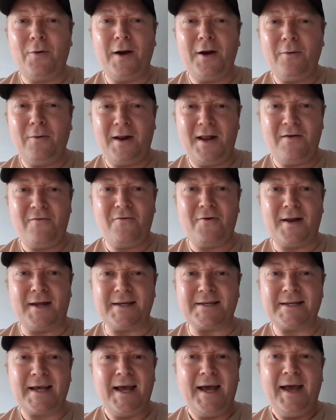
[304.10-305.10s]
quid or whatever it
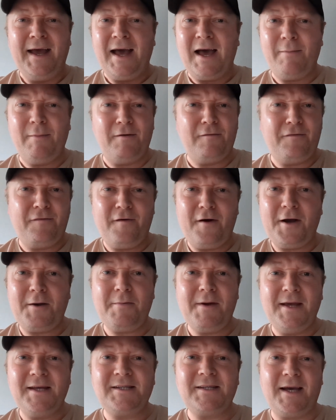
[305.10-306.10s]
is. I mean,
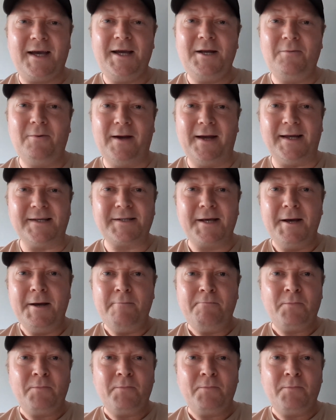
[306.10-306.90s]
fuck me sideways.